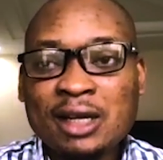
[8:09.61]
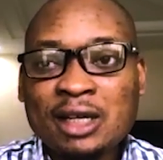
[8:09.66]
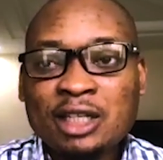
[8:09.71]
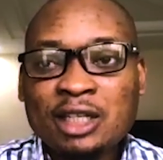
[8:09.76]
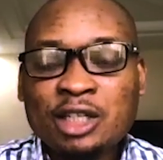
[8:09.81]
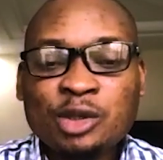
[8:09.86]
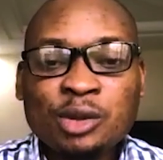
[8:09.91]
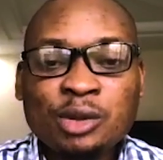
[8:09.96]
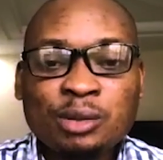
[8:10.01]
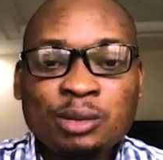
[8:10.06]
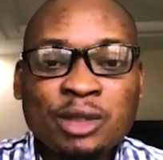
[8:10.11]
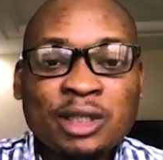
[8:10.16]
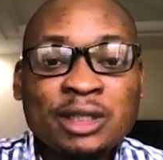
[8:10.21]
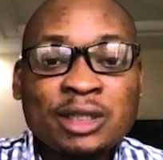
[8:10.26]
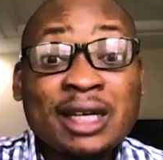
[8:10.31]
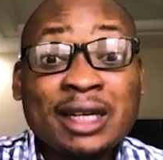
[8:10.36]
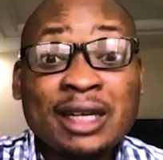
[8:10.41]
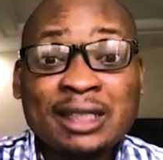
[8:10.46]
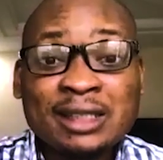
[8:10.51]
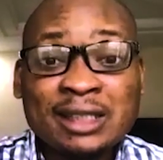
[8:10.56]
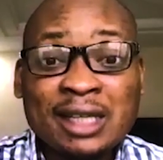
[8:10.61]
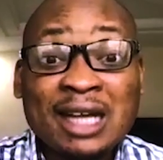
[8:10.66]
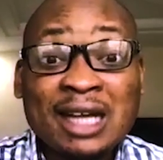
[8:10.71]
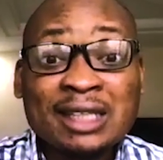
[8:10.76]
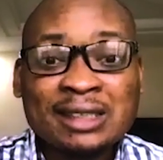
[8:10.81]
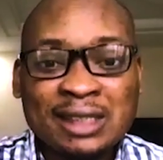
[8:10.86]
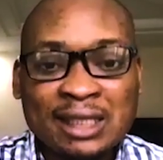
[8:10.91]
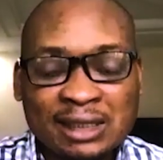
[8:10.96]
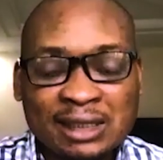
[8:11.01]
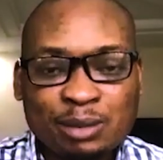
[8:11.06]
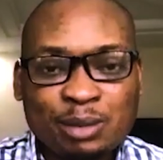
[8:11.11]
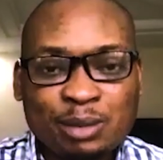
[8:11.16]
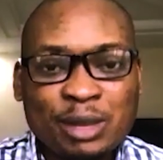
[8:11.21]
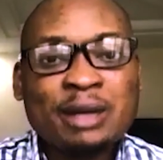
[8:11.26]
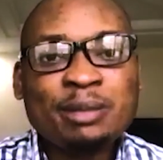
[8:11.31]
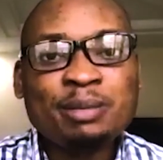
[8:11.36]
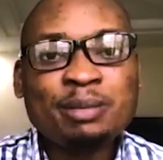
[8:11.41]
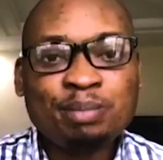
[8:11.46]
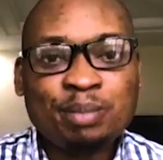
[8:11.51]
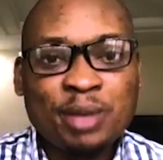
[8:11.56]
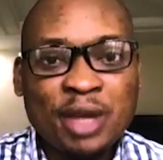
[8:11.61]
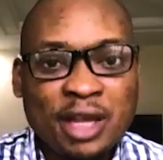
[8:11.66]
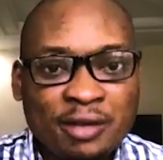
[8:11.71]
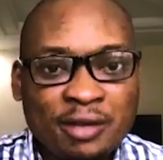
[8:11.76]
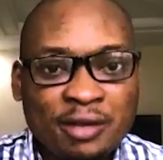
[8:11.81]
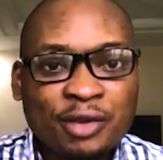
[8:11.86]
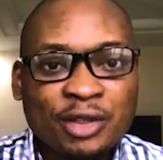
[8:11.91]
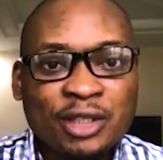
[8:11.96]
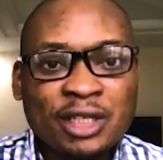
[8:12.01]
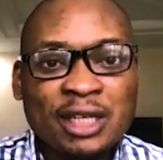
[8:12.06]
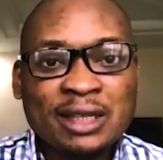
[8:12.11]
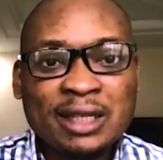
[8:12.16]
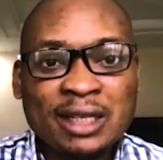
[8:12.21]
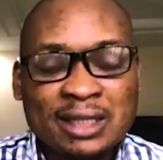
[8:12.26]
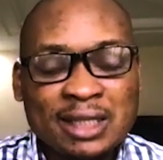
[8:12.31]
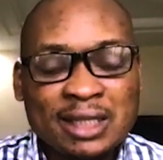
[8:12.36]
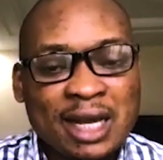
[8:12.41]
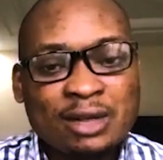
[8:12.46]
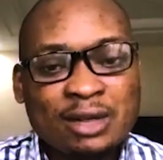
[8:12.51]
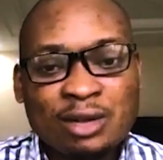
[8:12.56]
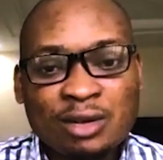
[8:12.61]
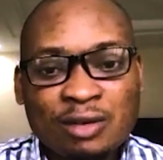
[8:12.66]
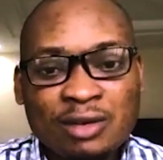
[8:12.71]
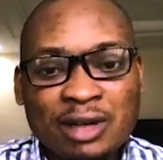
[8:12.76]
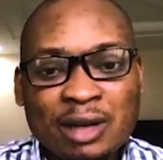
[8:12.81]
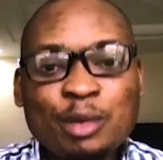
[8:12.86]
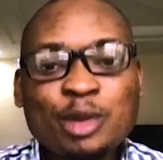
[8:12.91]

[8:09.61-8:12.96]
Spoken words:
internet access by paying for their data and all of that.